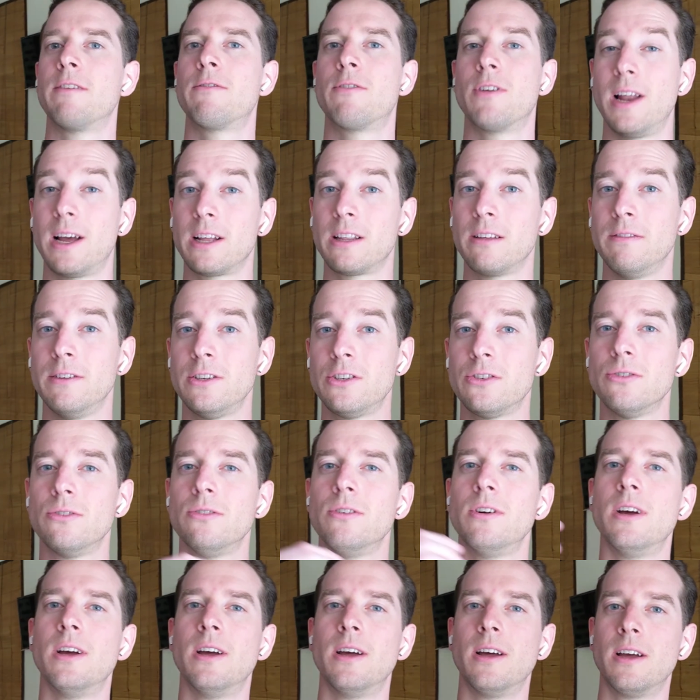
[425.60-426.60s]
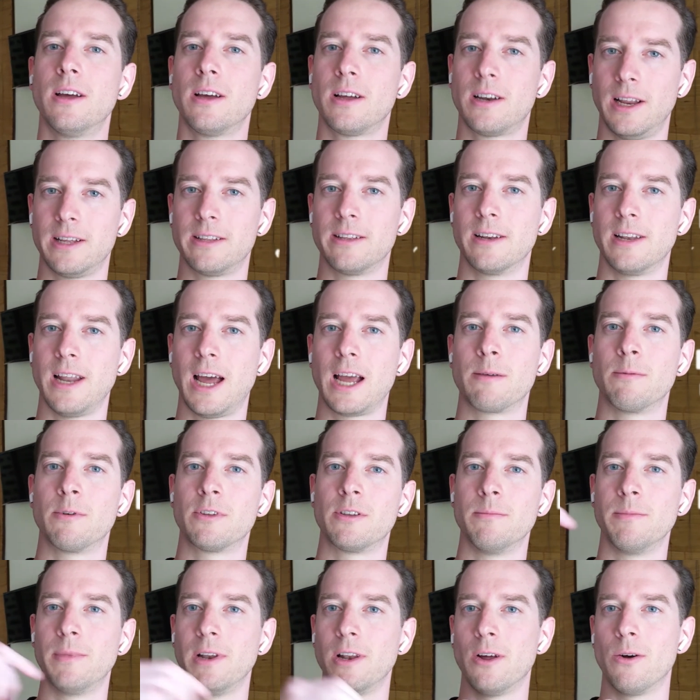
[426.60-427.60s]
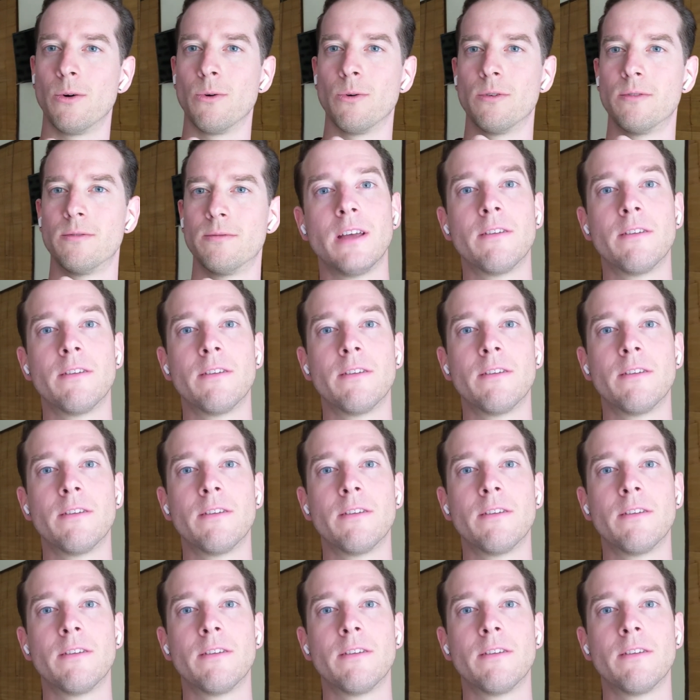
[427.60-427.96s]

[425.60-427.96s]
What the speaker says: If you like the video, click the like button below.